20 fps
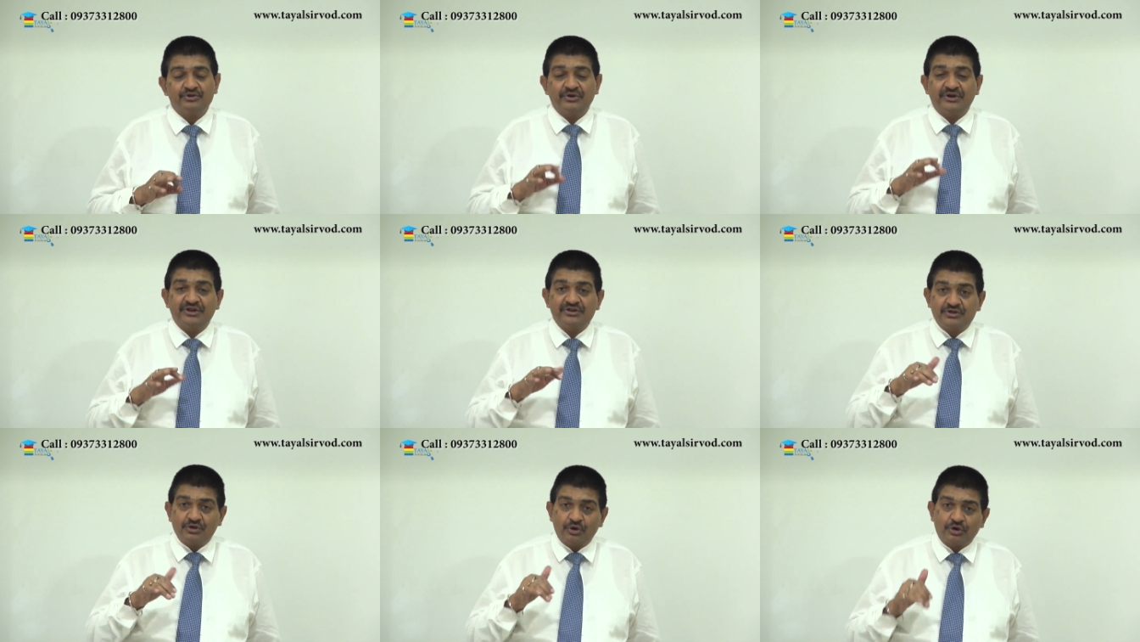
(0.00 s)
So
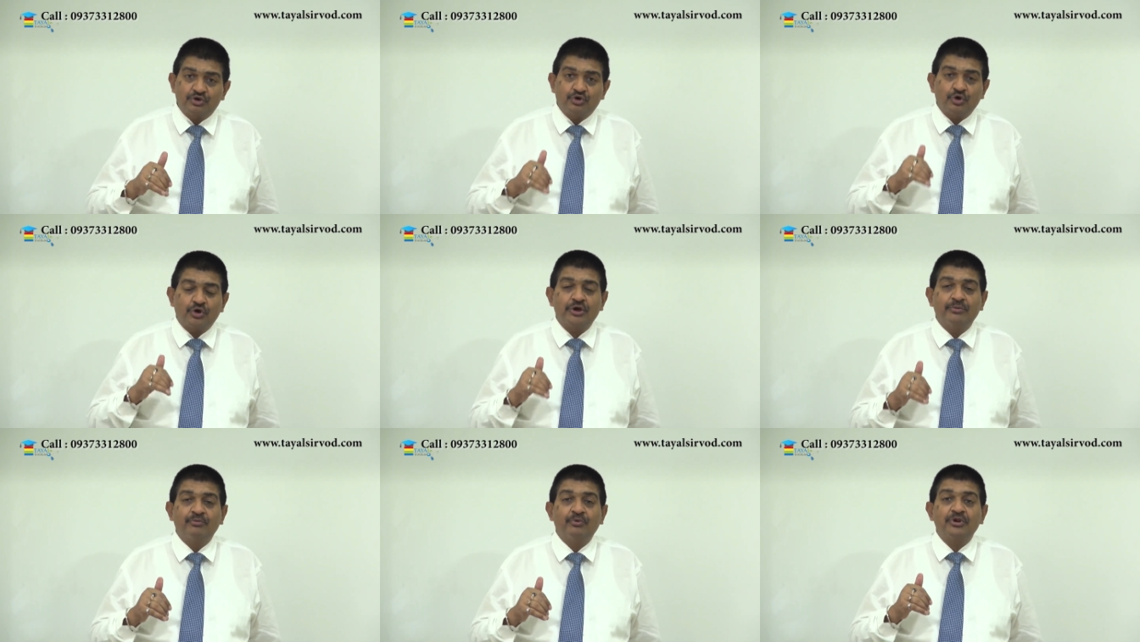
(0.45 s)
it is not
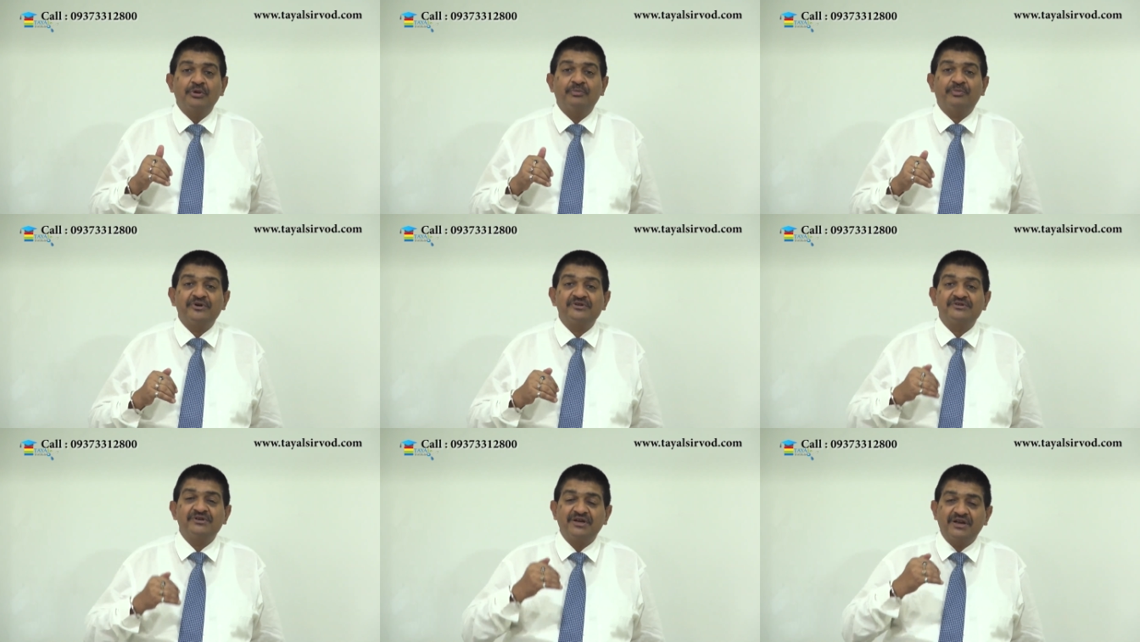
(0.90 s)
talking about the
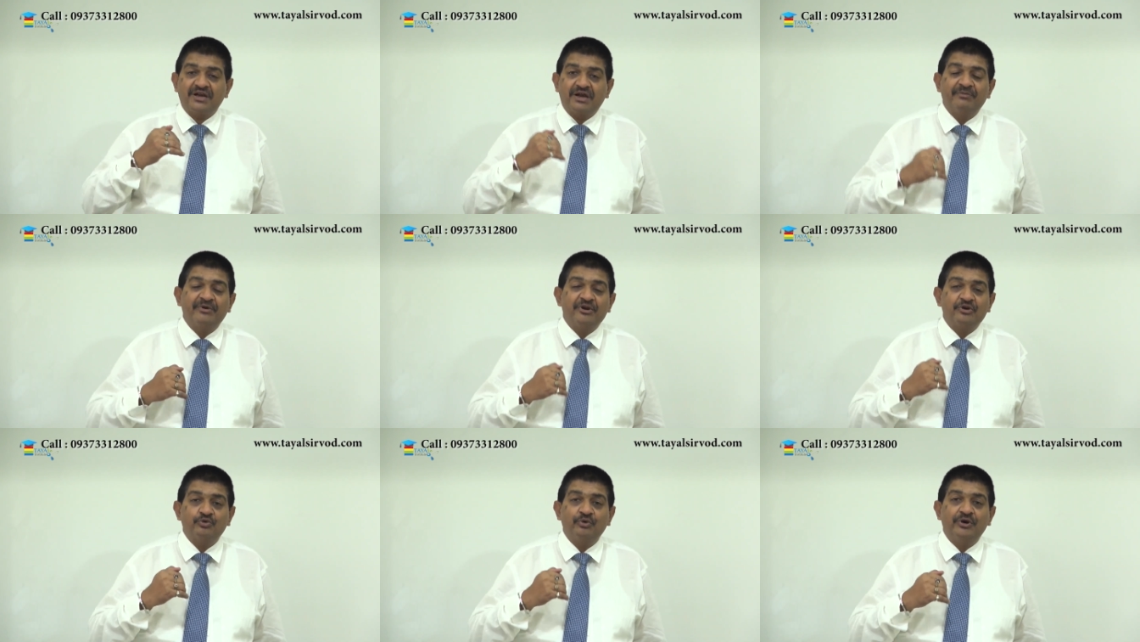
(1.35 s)
person
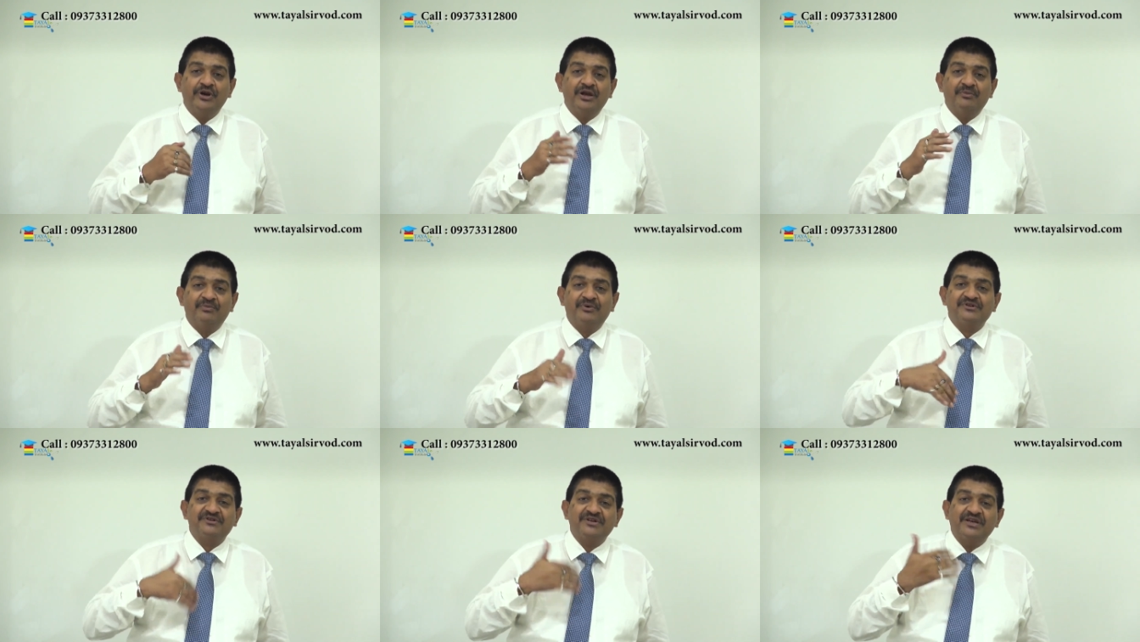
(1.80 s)
coming to
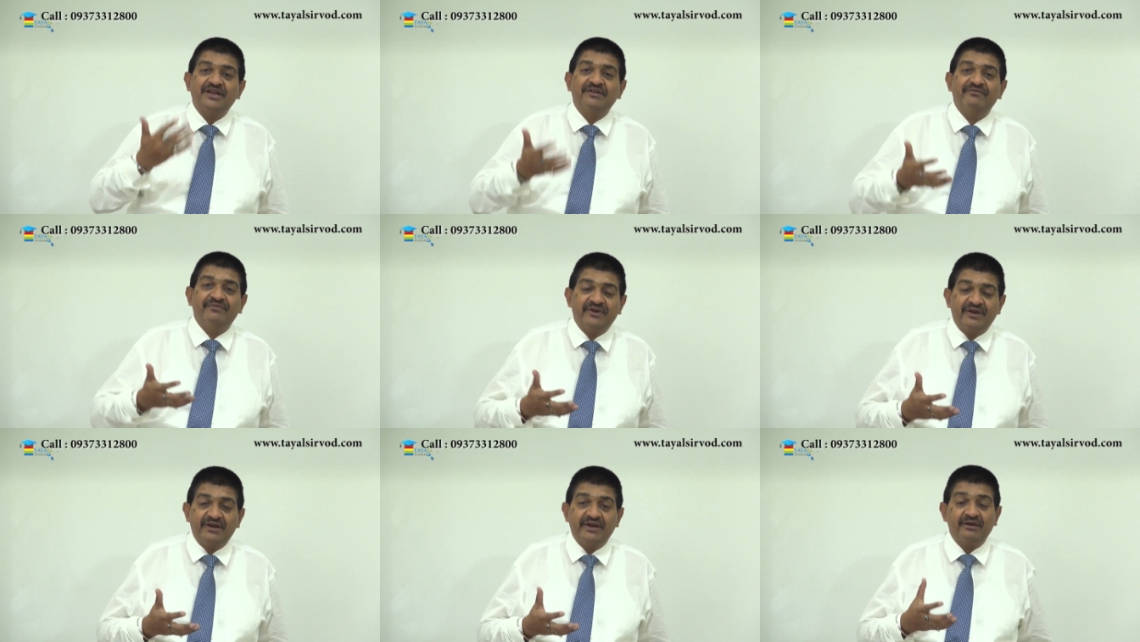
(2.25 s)
India, person
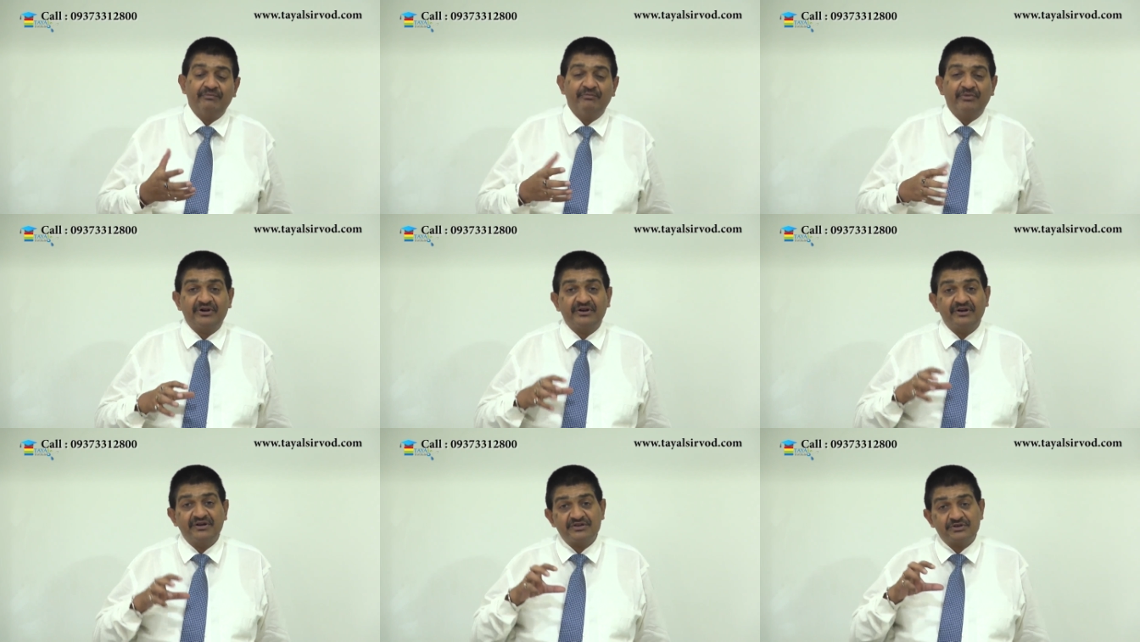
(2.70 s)
leaving India,
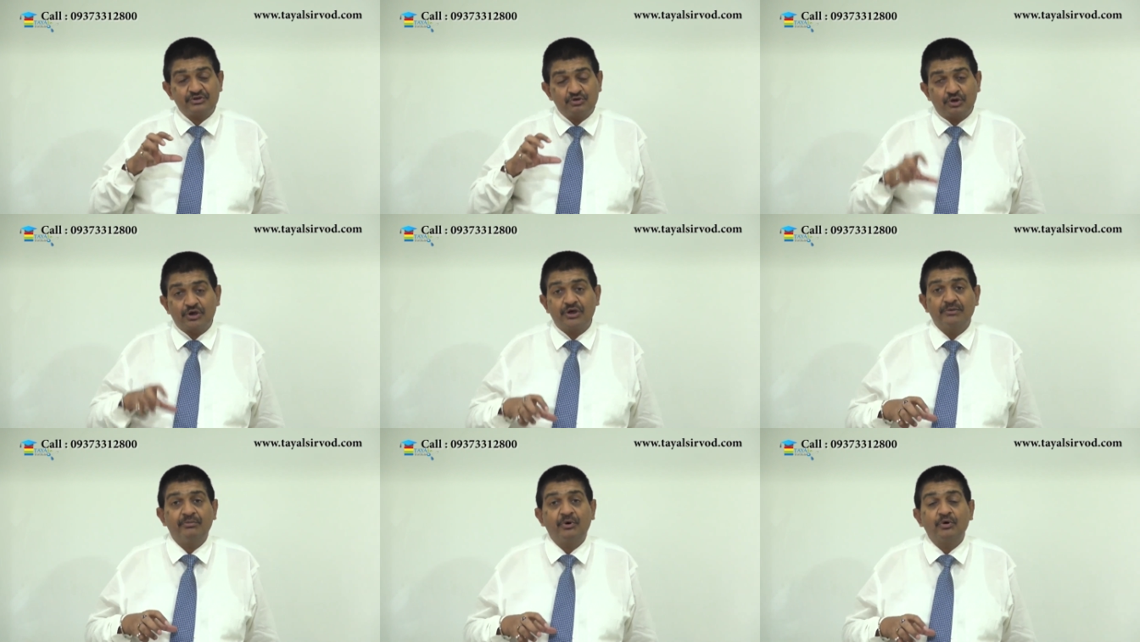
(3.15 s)
but it is
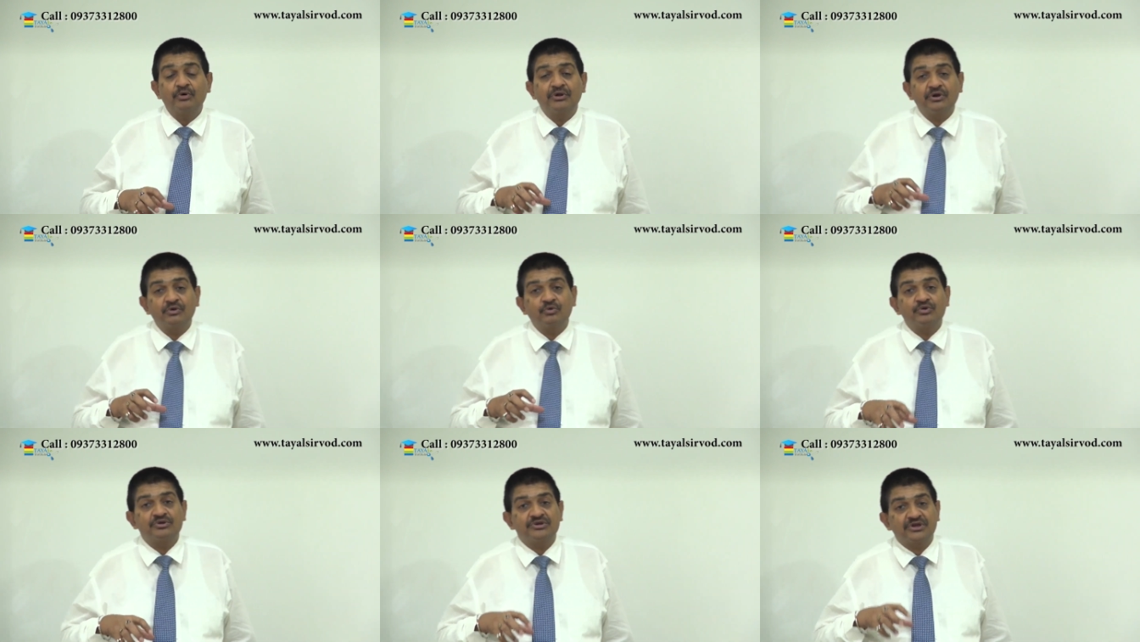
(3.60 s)
talking about
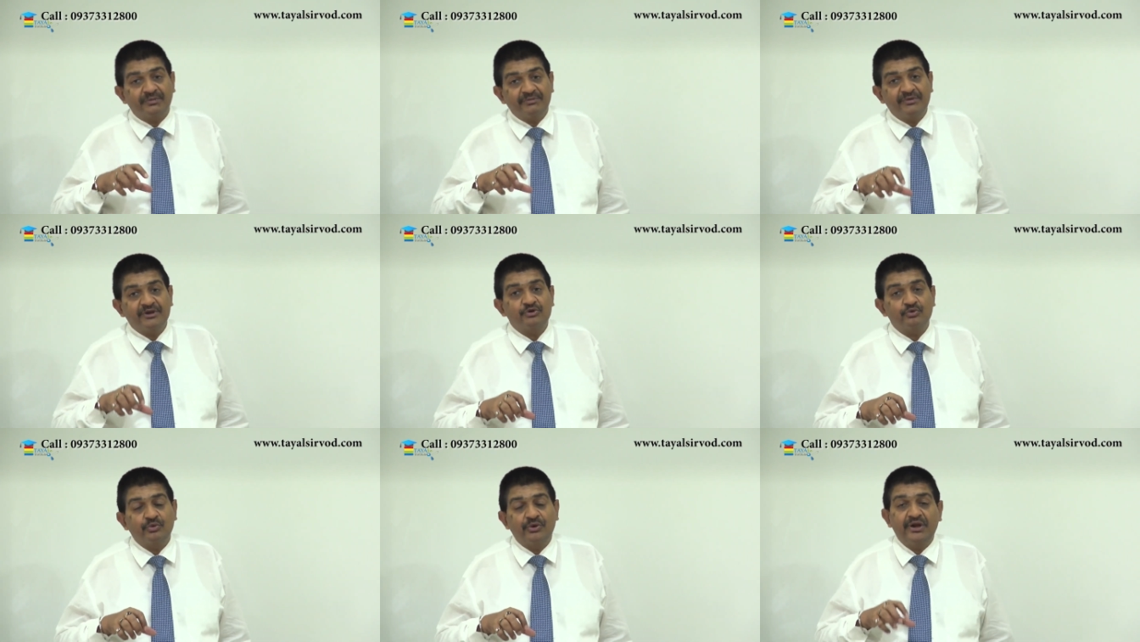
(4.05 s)
the goods
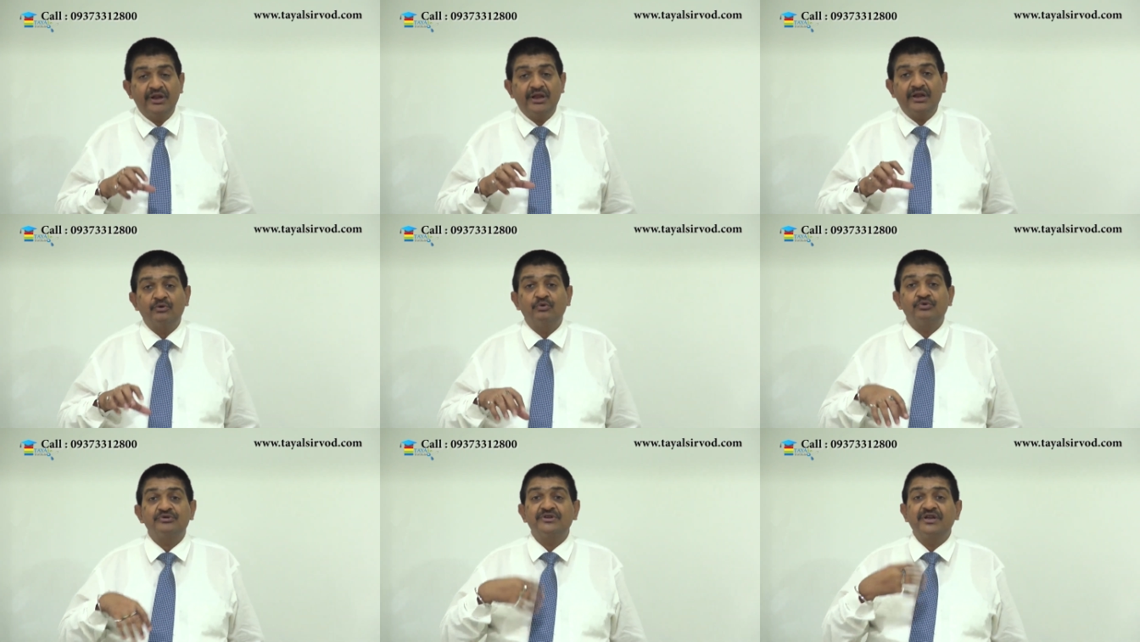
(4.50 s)
coming to India
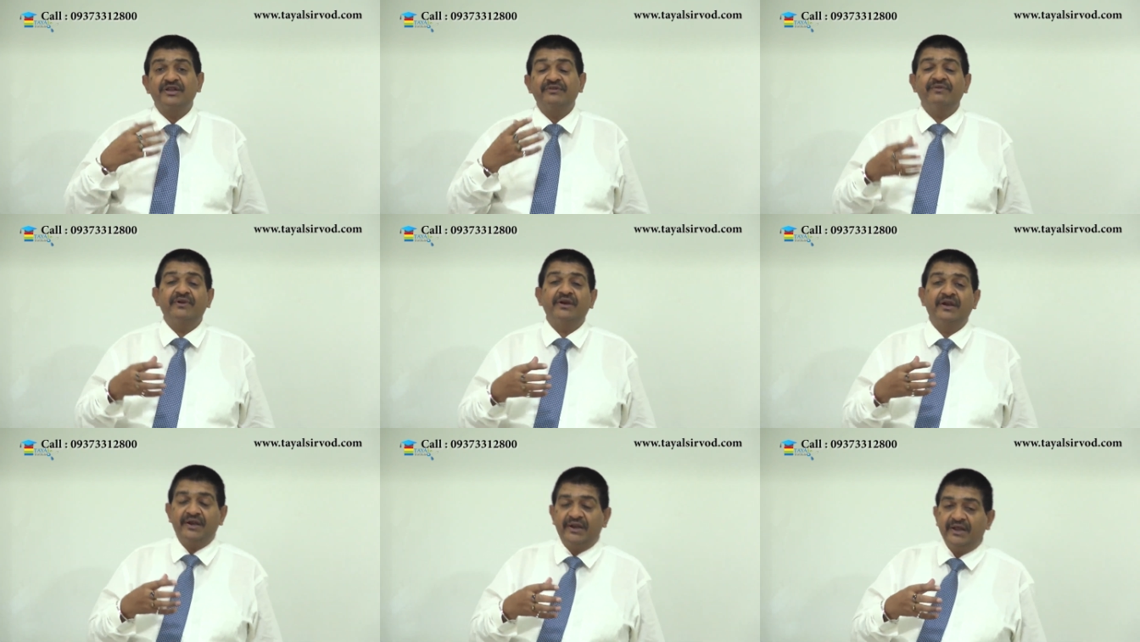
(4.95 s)
and goods
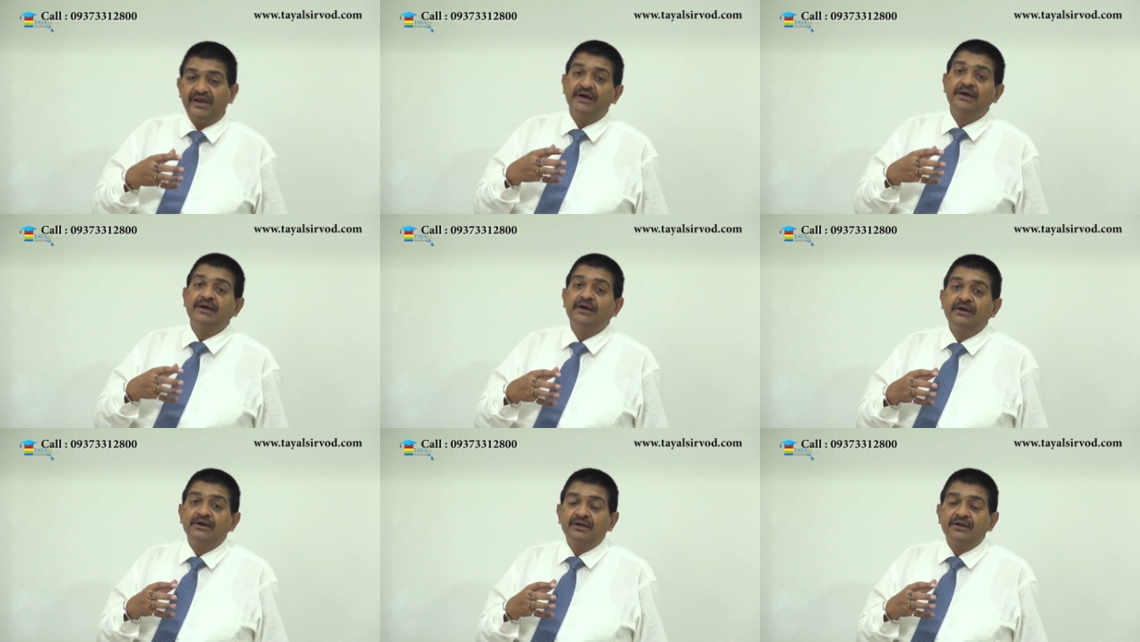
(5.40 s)
leaving India.